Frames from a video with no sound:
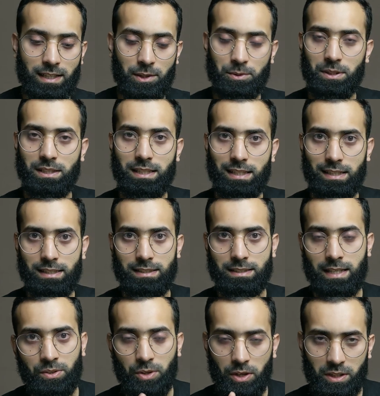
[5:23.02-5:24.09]
Now the thing
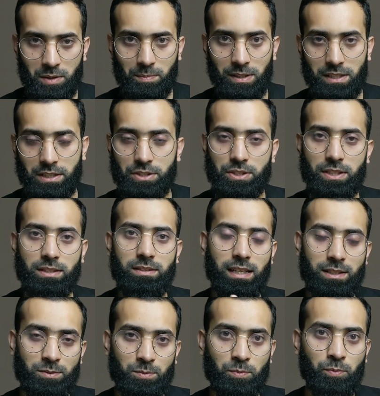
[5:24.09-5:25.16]
is, documentation
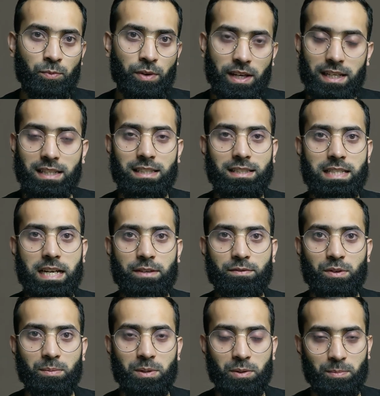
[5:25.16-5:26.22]
is very desired
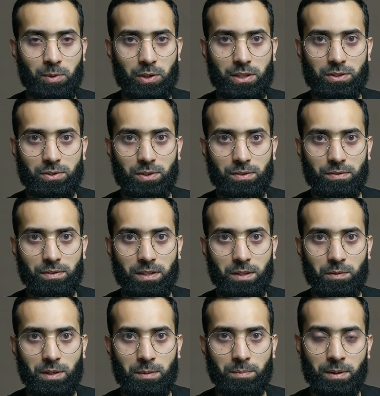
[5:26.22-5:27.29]
from a robotic software
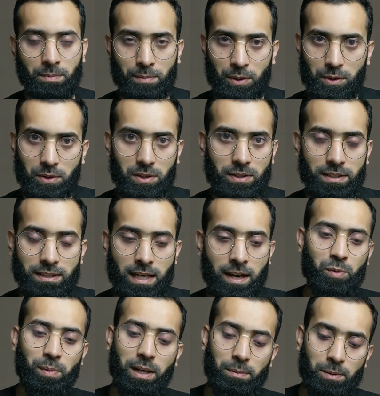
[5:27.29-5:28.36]
developer, because
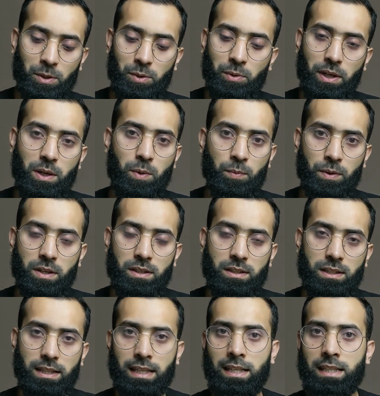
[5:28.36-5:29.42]
you might be doing a
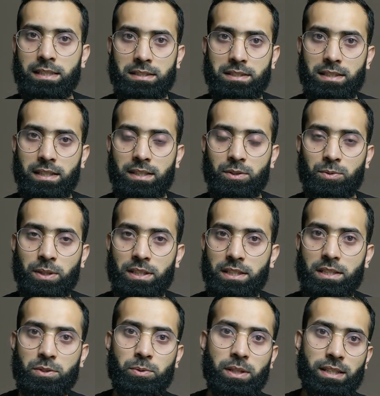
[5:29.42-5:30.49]
work in, let's say,
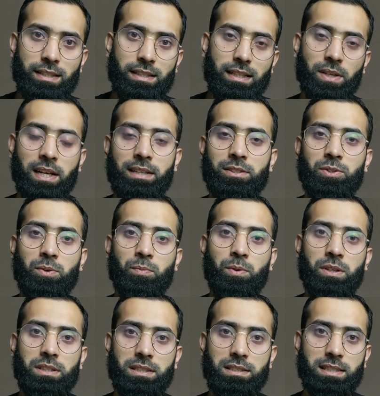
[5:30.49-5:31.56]
2020, and your
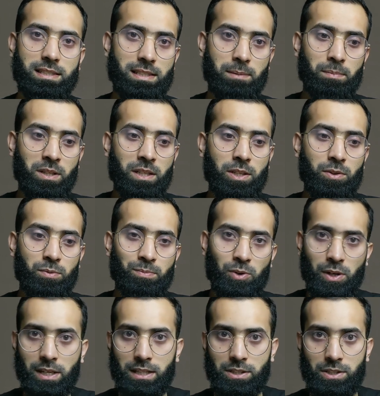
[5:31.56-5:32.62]
work is accepted into
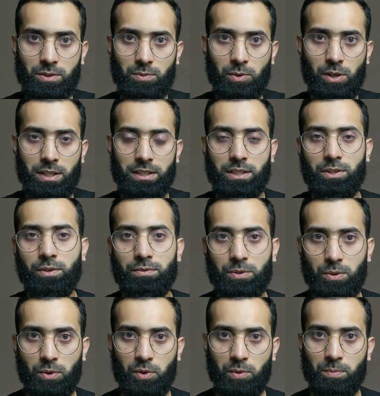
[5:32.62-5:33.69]
production quality of
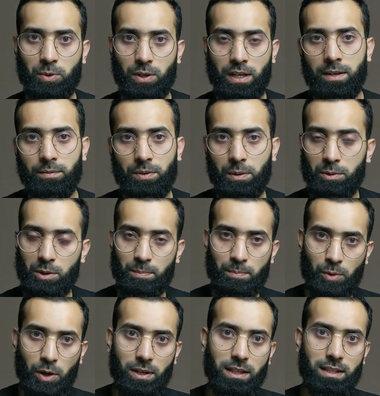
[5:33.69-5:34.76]
your robot. Now the
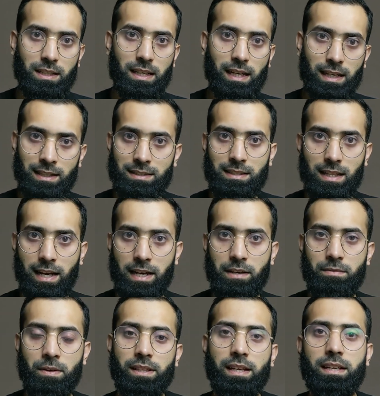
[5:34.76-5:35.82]
product is
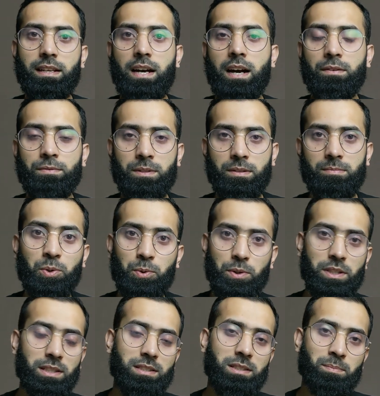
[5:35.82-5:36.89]
live, then after 2
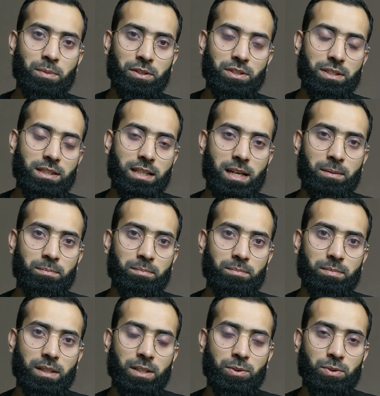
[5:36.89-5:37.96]
years a person comes
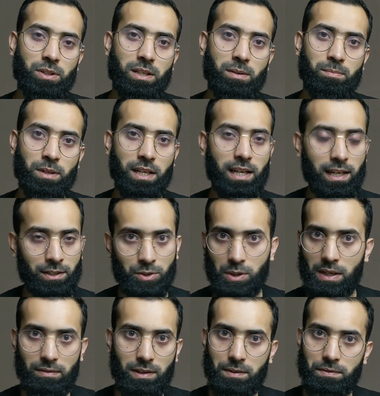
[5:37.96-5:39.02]
into the company and you
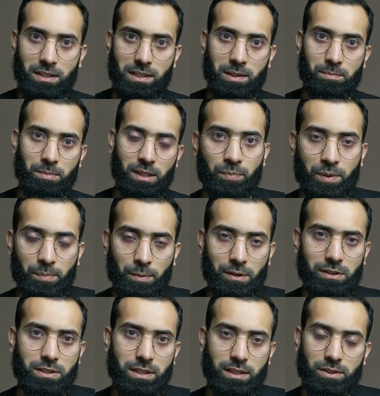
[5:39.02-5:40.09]
have left the company. The
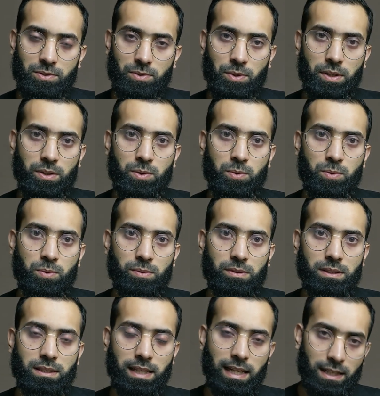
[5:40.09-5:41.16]
person is going to
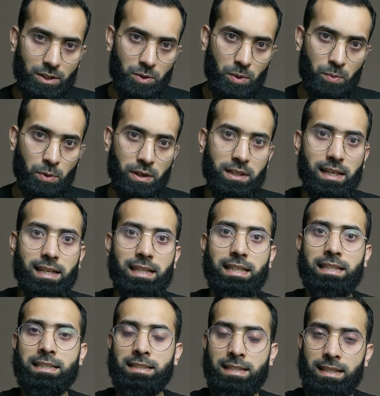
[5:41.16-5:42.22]
take your work and
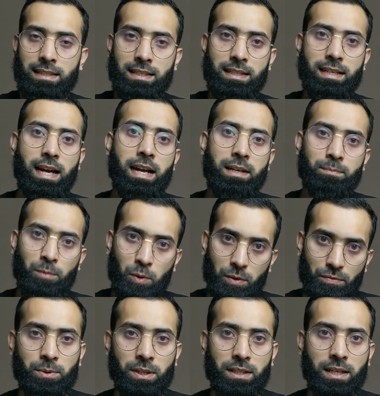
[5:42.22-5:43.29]
extend it, add more
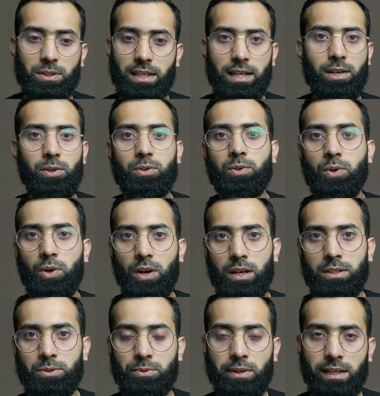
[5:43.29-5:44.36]
to it. They cannot
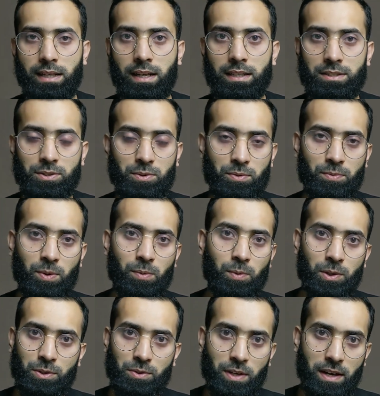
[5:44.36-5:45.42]
call you and ask you for
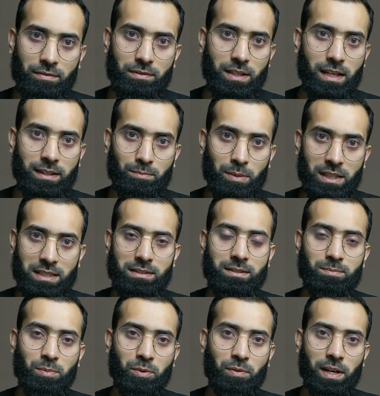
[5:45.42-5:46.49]
what you have done,
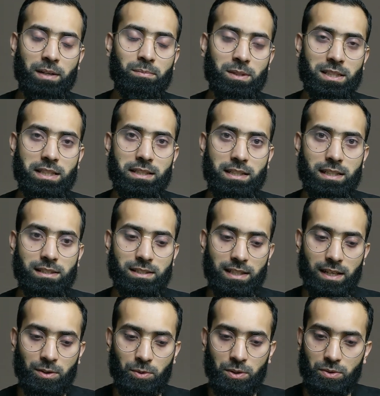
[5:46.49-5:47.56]
please provide me details.
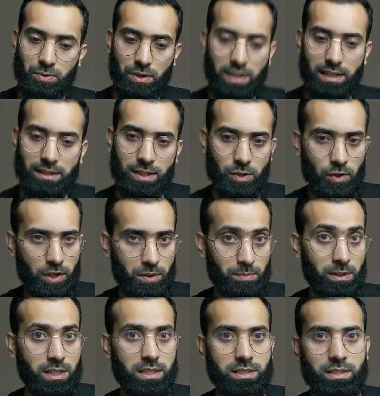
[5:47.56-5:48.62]
They are going to read the
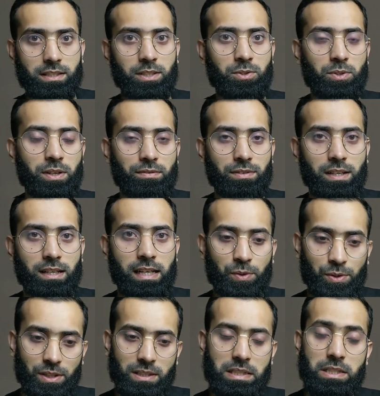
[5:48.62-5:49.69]
documentation that you have done.
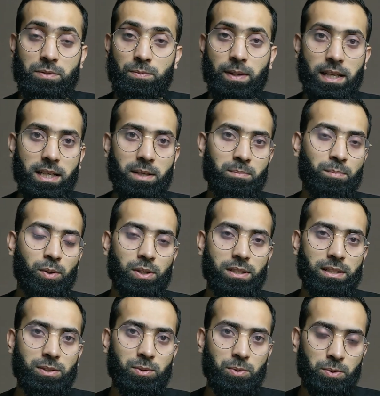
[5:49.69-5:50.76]
So this is very
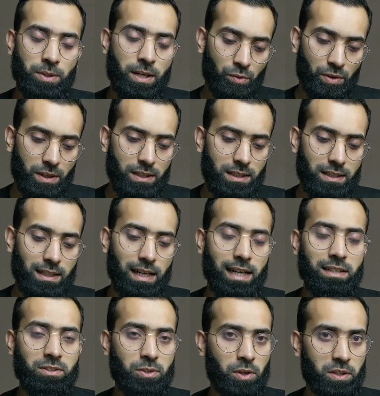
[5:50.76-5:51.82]
important to work
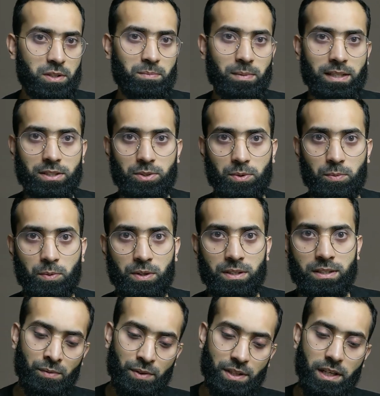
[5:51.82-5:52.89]
and document your
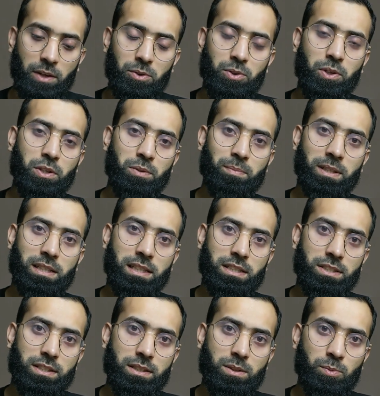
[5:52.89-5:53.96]
work. Without
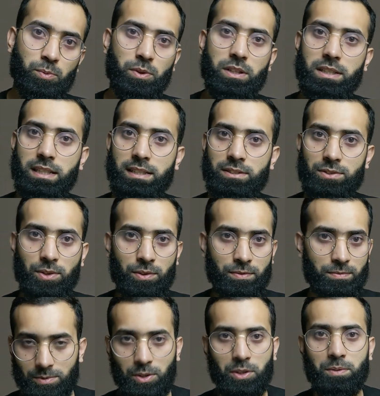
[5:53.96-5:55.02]
documentation, the work is
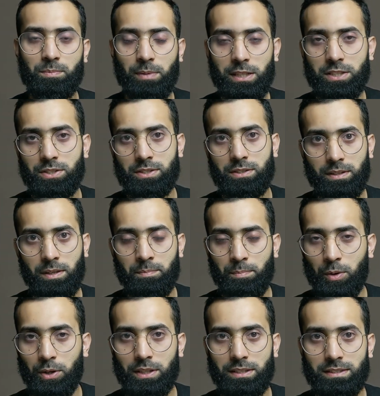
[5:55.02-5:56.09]
of not much
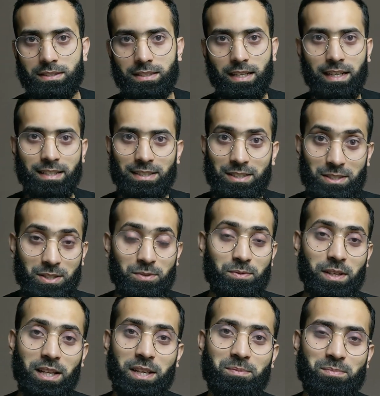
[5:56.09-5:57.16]
importance. And this is
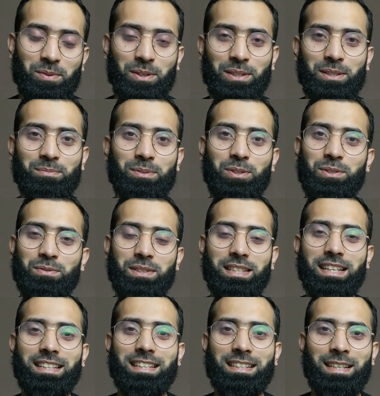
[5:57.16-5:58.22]
very important because we
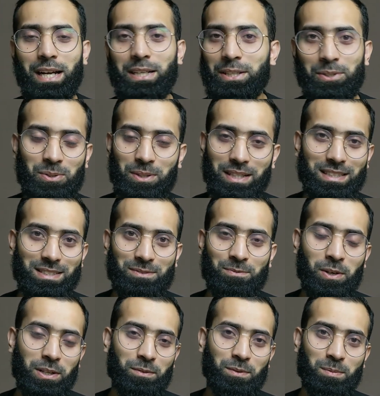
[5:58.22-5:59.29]
think that writing code is
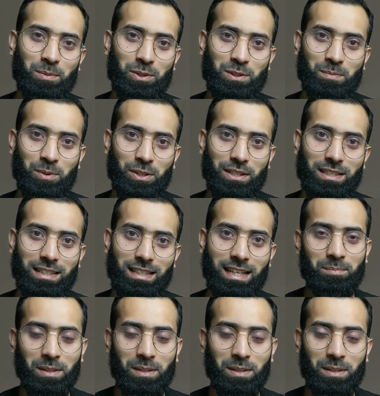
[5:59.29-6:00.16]
one of the most important things.